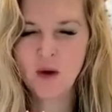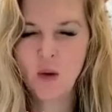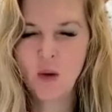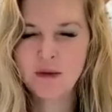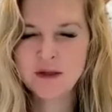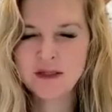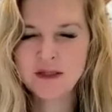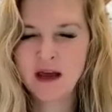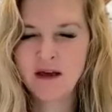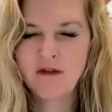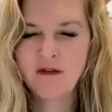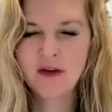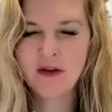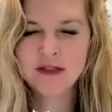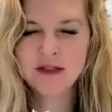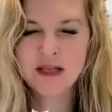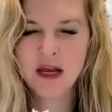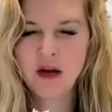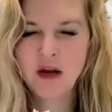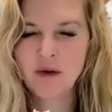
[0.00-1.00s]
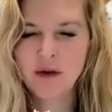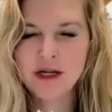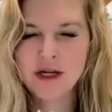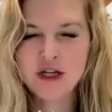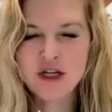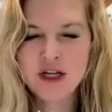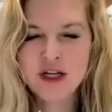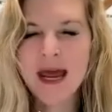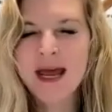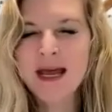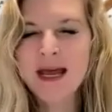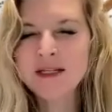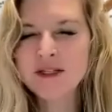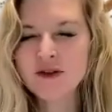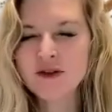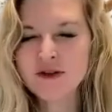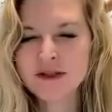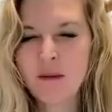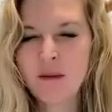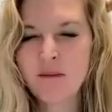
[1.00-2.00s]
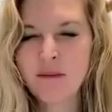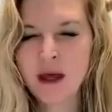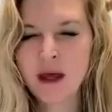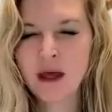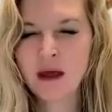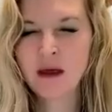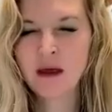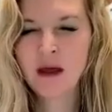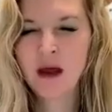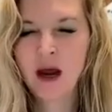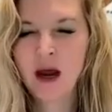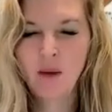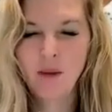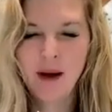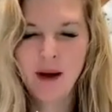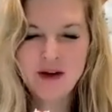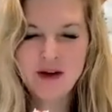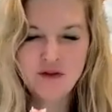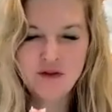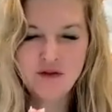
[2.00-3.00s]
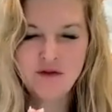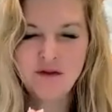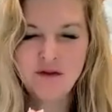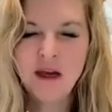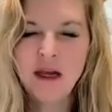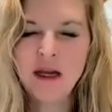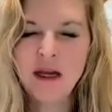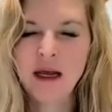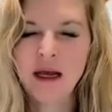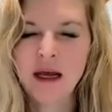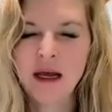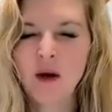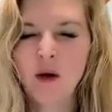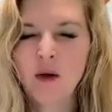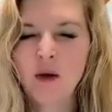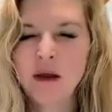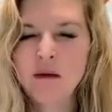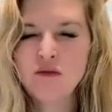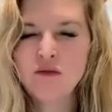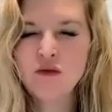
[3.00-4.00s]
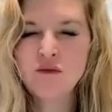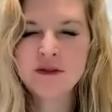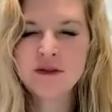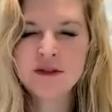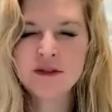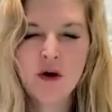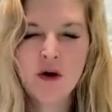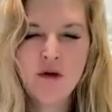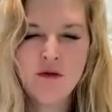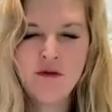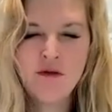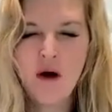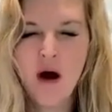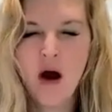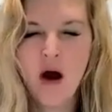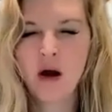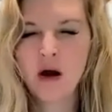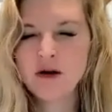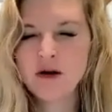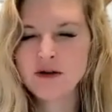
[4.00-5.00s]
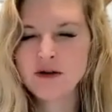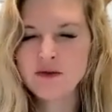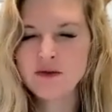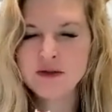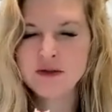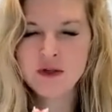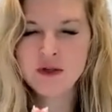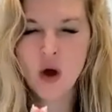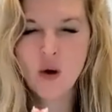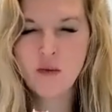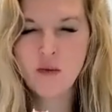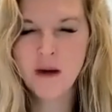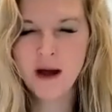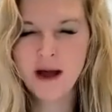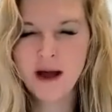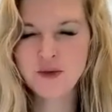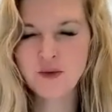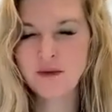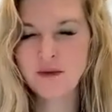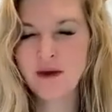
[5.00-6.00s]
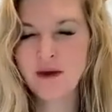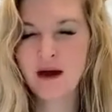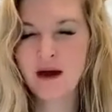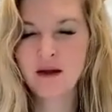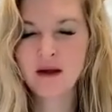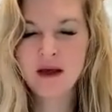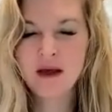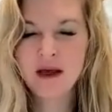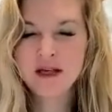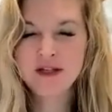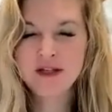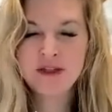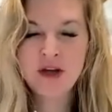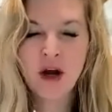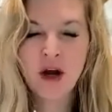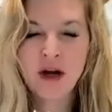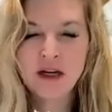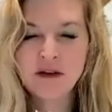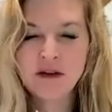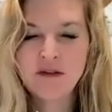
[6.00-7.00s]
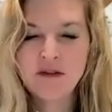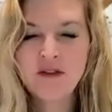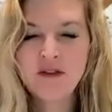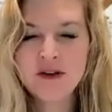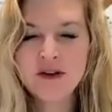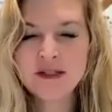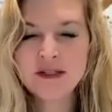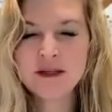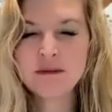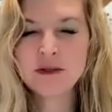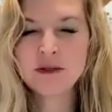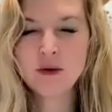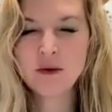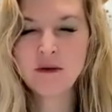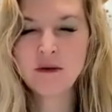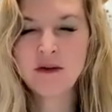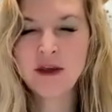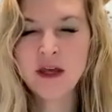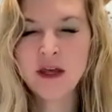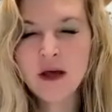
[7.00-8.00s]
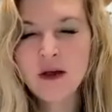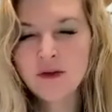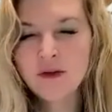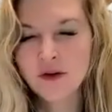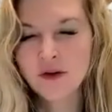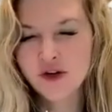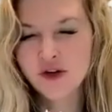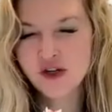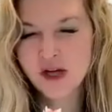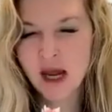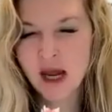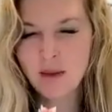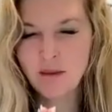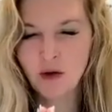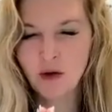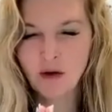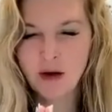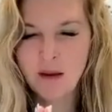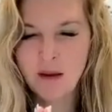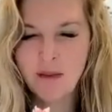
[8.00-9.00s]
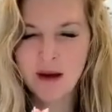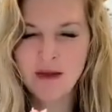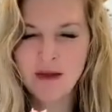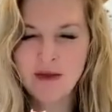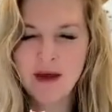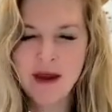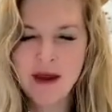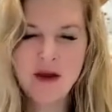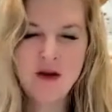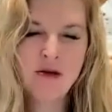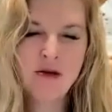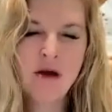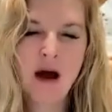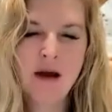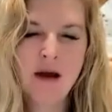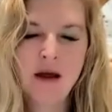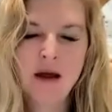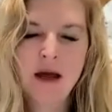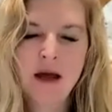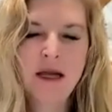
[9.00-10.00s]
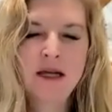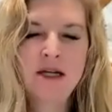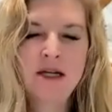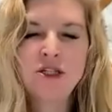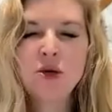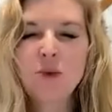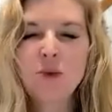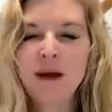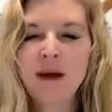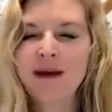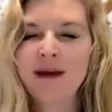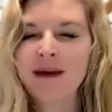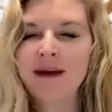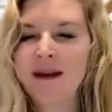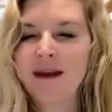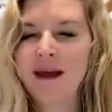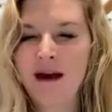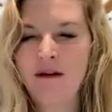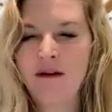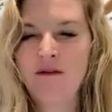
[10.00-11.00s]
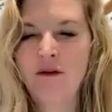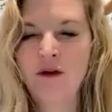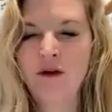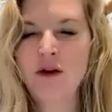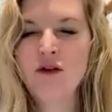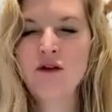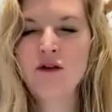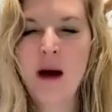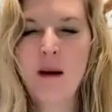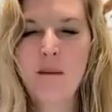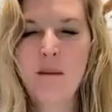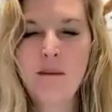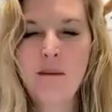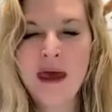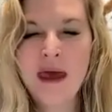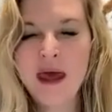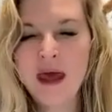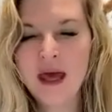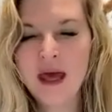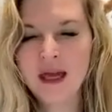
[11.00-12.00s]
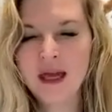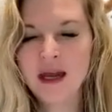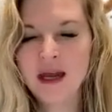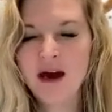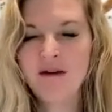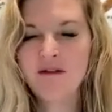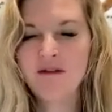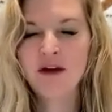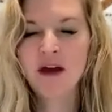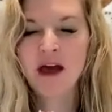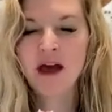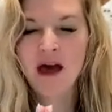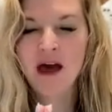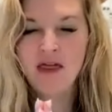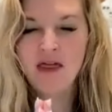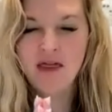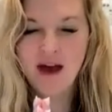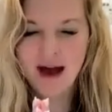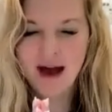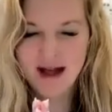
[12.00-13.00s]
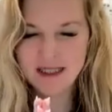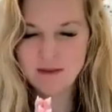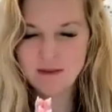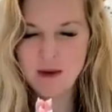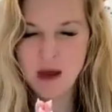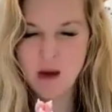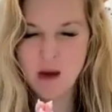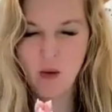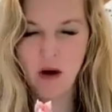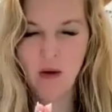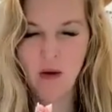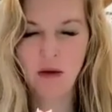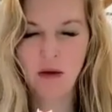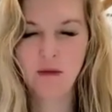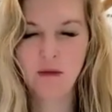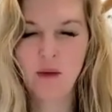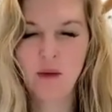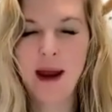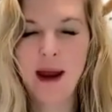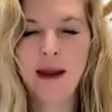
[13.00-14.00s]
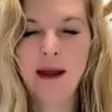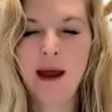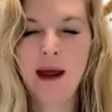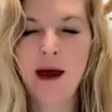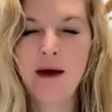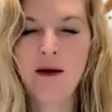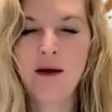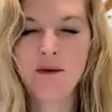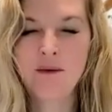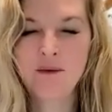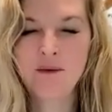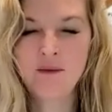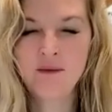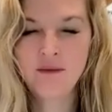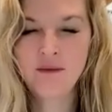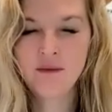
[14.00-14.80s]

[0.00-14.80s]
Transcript: almost like feels like you're in chains or something around your feet and can only move so far and do so much without starting to feel some sort of guilt or shame creep in that you're not doing enough or you're not being enough. That's being worked with right now.